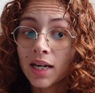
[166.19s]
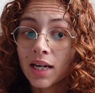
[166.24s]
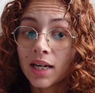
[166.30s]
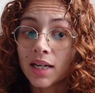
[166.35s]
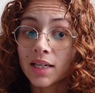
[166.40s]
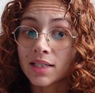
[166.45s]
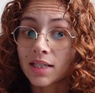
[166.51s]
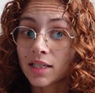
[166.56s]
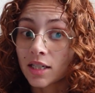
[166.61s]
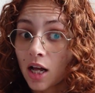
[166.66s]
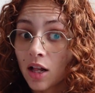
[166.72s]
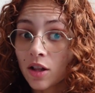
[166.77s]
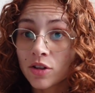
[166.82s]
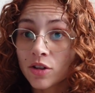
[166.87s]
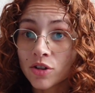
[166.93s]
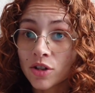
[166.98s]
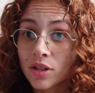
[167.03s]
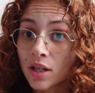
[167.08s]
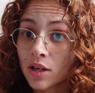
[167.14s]
is
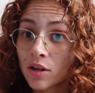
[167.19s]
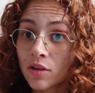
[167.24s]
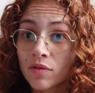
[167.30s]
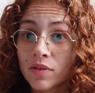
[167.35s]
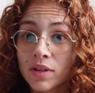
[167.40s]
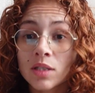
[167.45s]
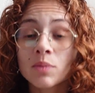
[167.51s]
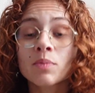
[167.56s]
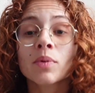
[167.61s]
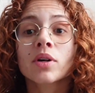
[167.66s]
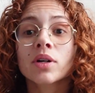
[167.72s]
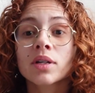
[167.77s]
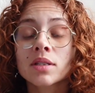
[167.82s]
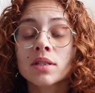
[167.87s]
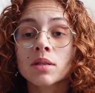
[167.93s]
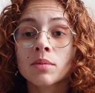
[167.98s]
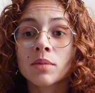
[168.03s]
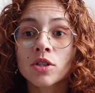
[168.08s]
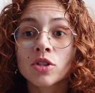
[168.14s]
acknowledging that you've
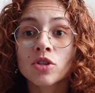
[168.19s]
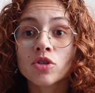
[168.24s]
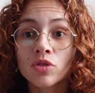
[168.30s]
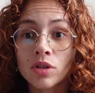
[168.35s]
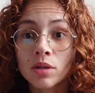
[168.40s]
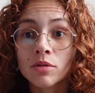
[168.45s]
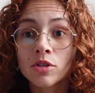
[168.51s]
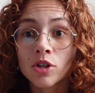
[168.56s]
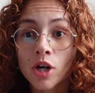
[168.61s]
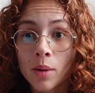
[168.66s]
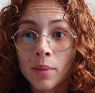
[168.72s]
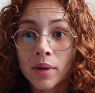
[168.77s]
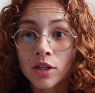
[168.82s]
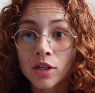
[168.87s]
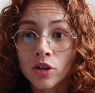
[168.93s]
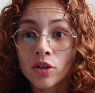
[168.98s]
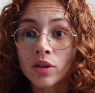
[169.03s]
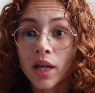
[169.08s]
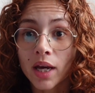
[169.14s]
experienced some extreme trauma in
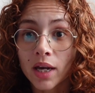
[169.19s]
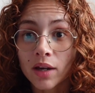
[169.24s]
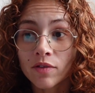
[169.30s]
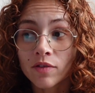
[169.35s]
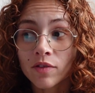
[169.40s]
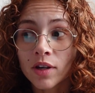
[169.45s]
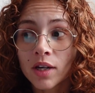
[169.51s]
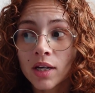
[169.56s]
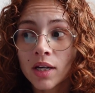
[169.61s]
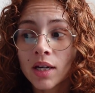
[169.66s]
your life.